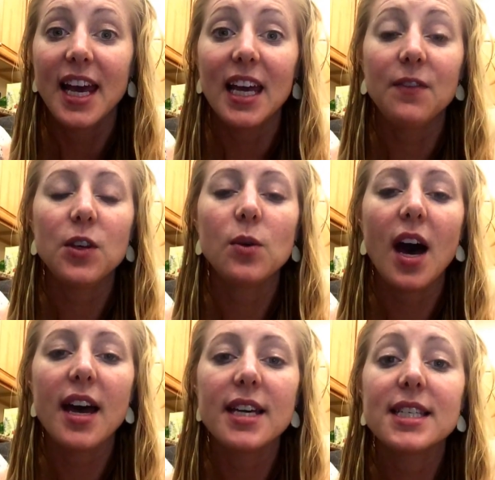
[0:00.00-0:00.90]
If you
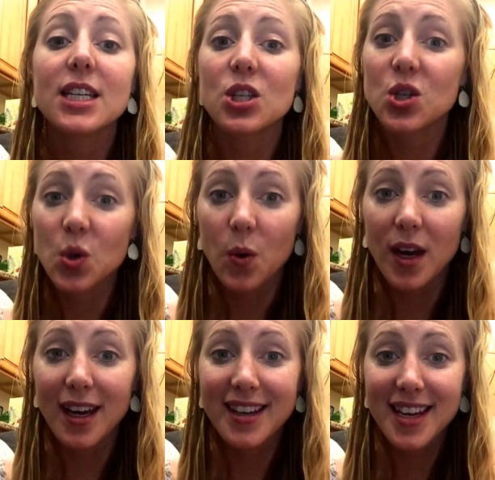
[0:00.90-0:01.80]
guys
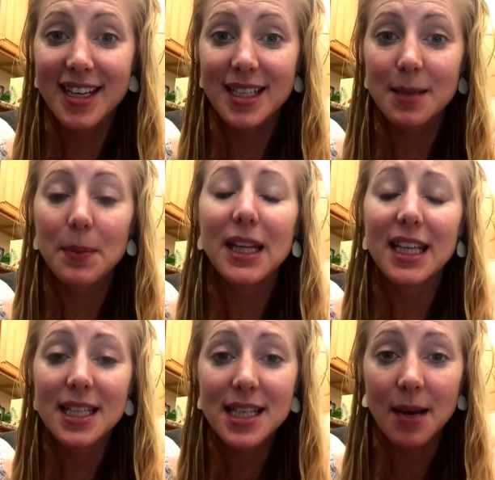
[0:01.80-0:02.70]
enjoyed this,
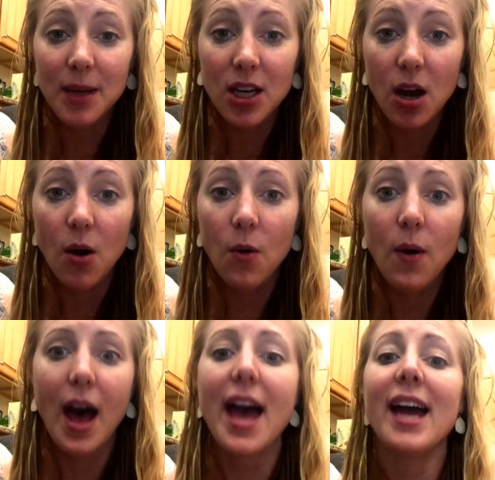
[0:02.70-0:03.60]
please let me
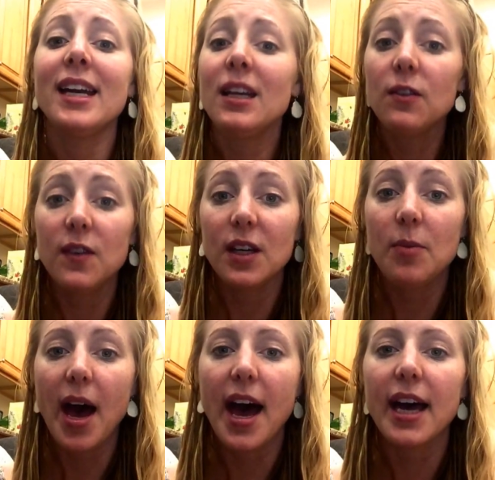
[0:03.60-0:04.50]
know. Any
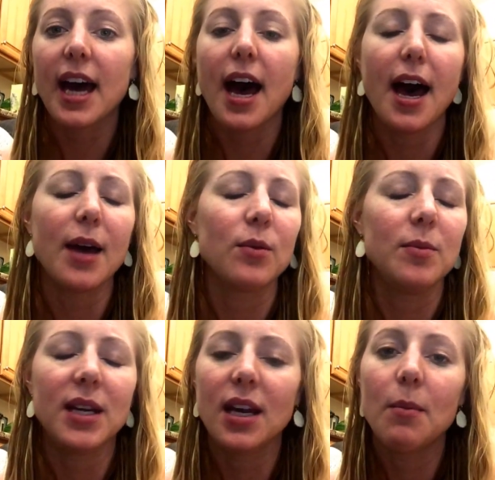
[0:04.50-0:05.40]
feedback I would
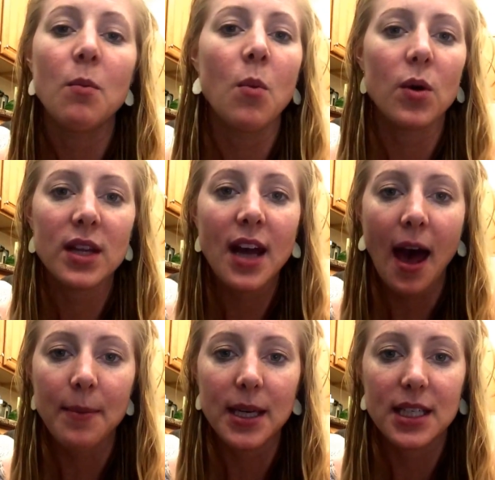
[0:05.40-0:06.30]
be more than
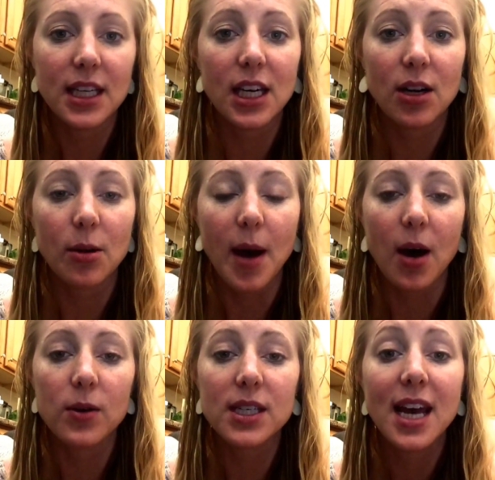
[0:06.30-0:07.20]
happy to hear
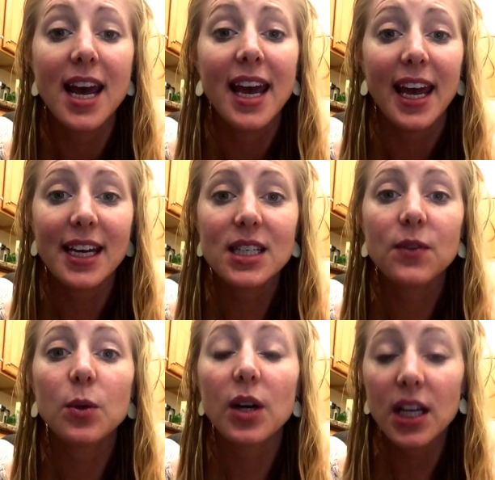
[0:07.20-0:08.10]
about. And if
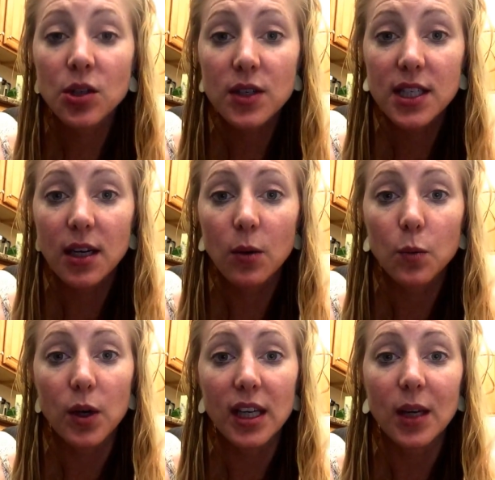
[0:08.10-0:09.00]
you are interested in
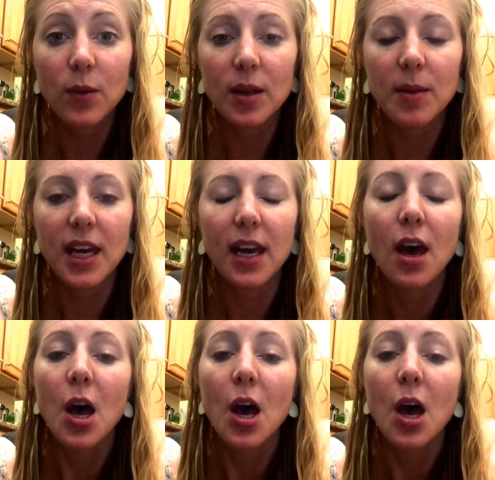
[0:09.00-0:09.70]
working with me,